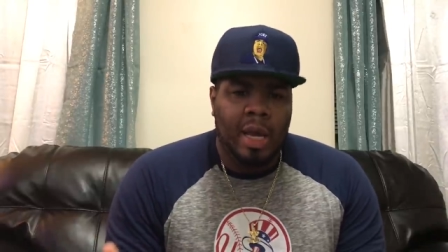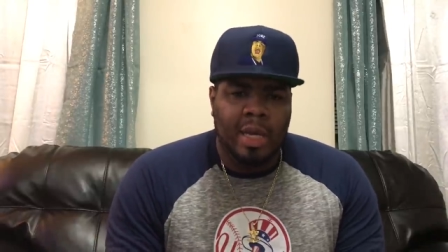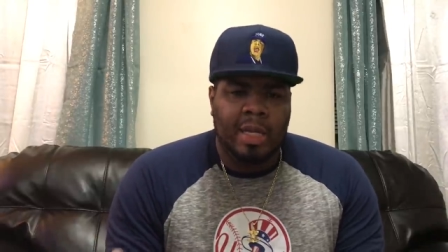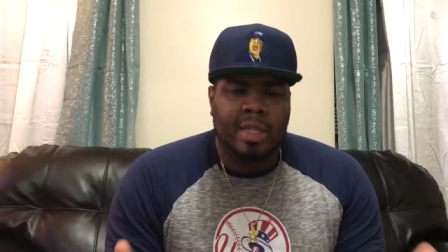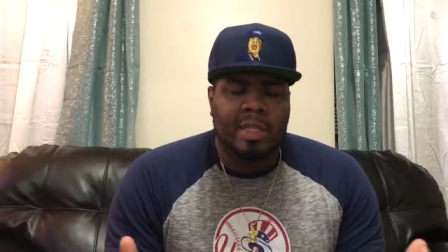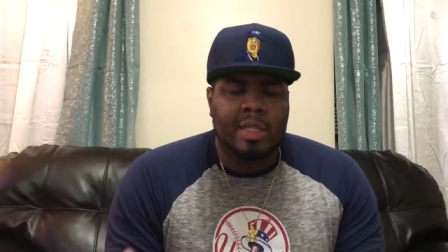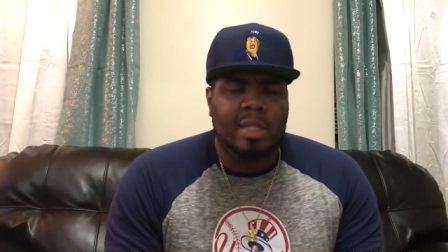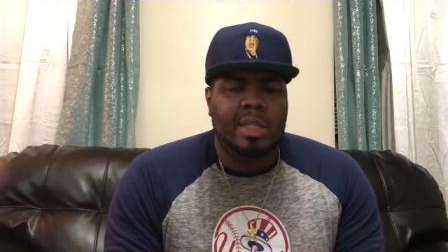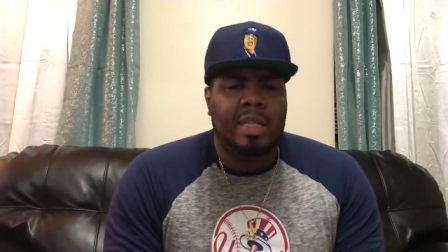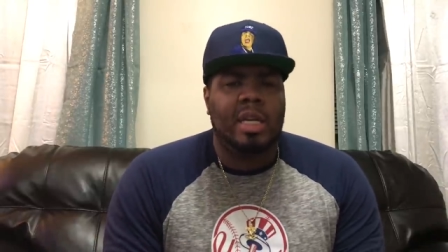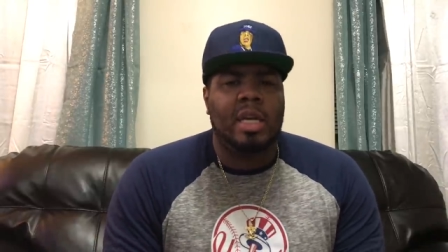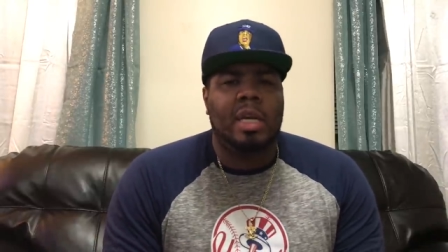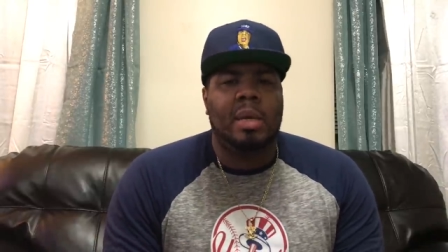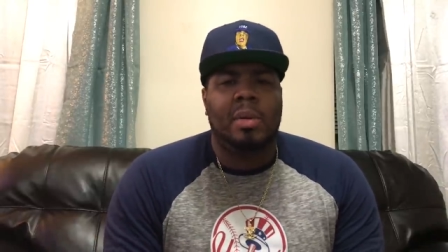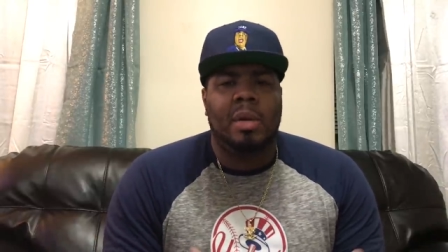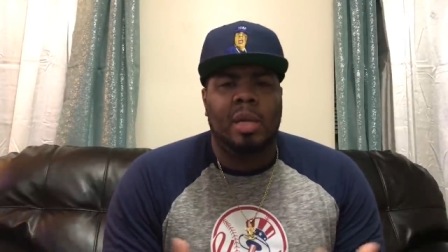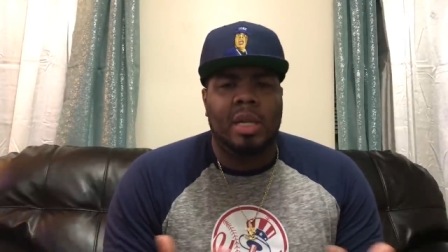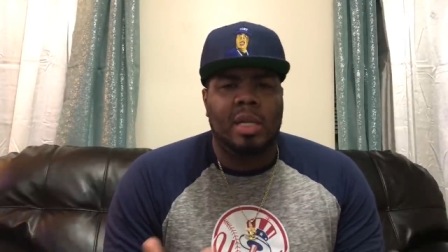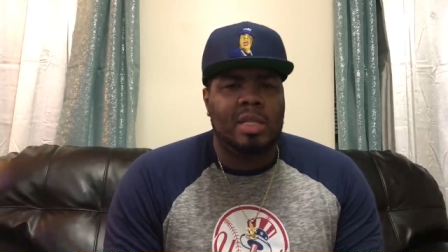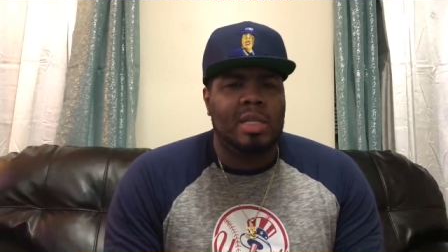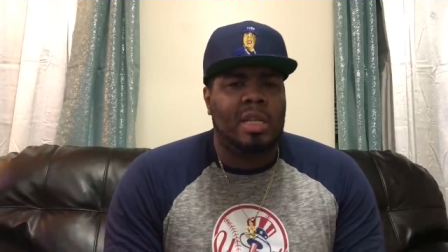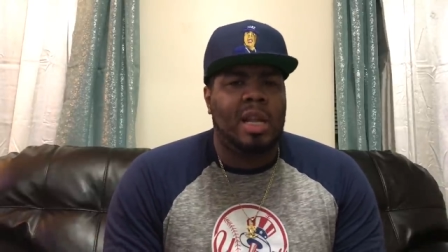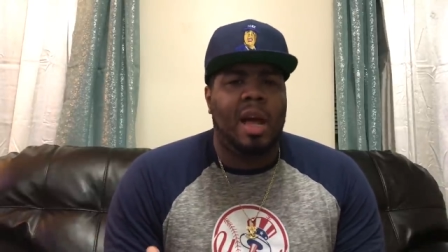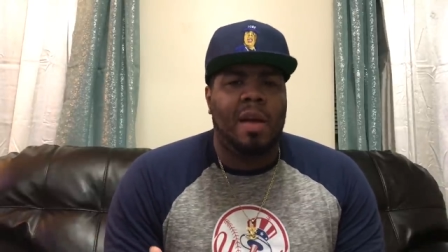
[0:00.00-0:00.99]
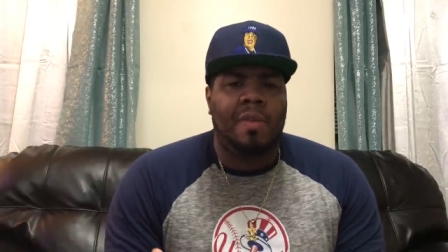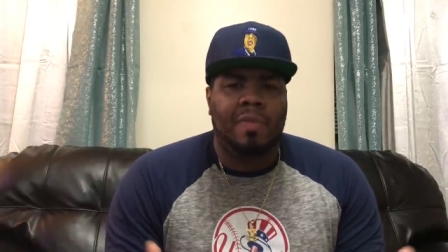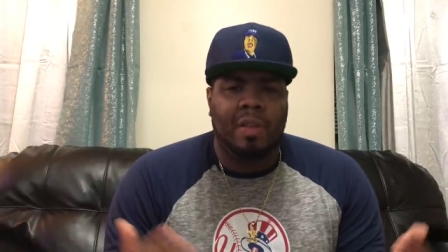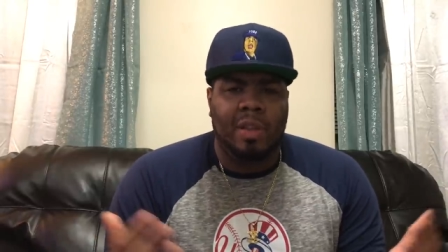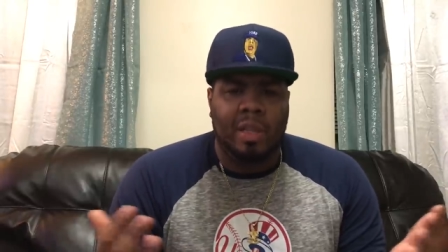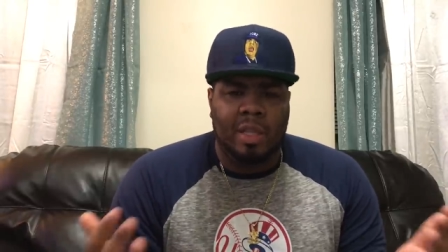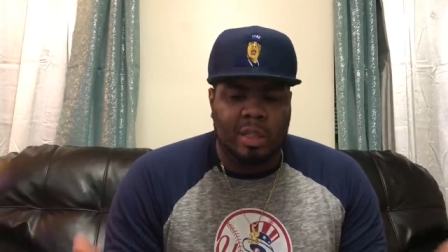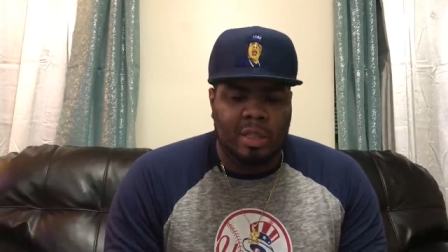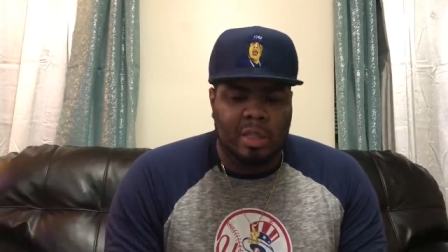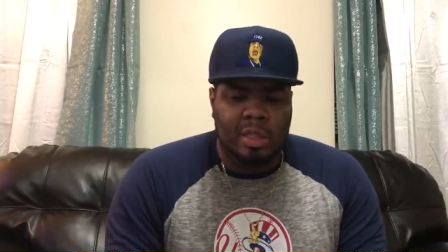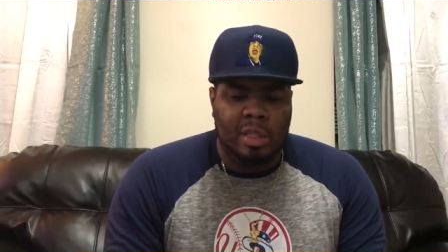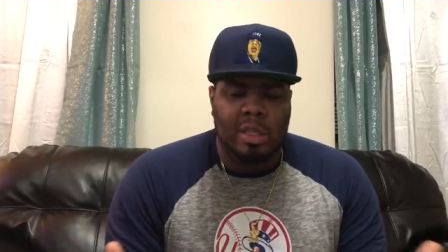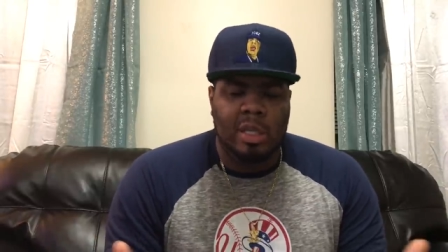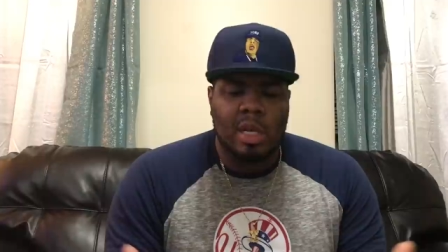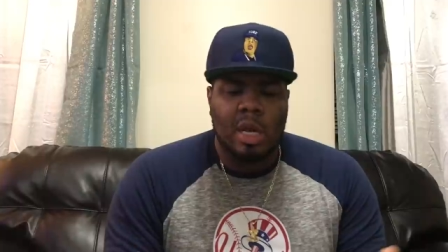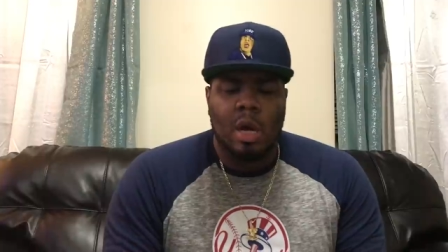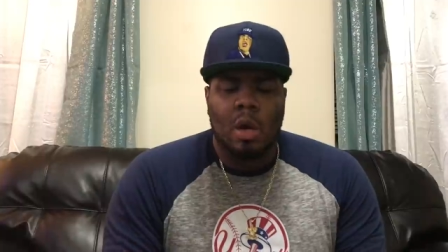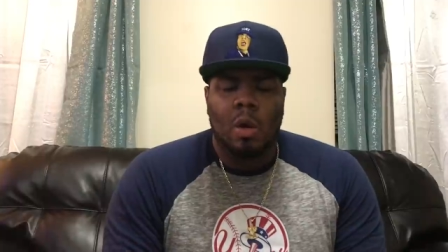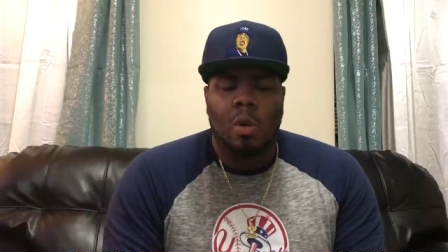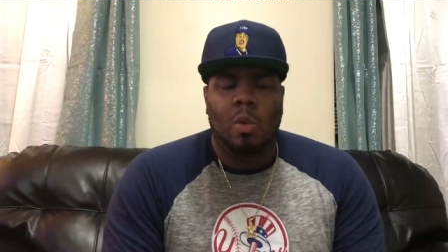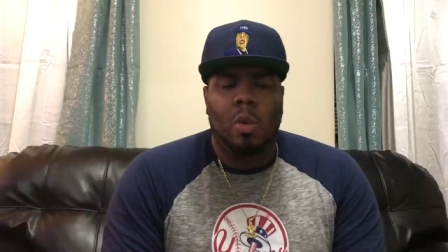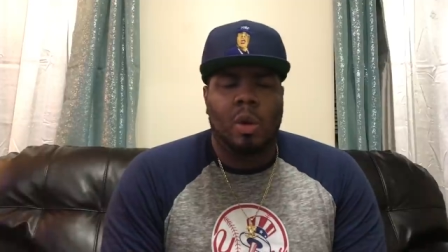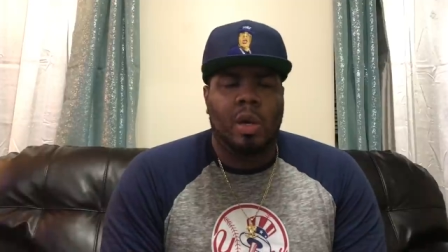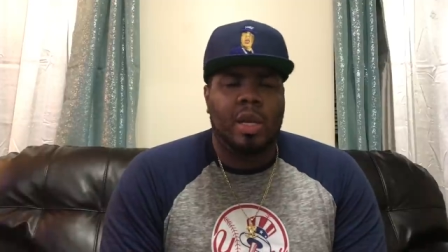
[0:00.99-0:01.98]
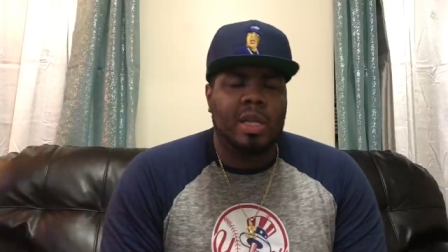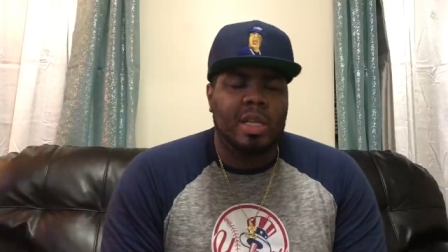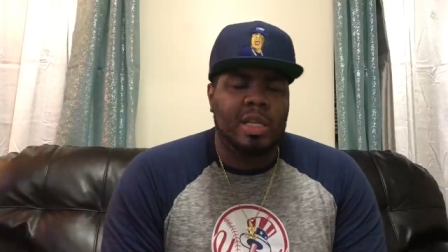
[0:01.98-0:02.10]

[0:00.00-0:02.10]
his team and his life, and this is what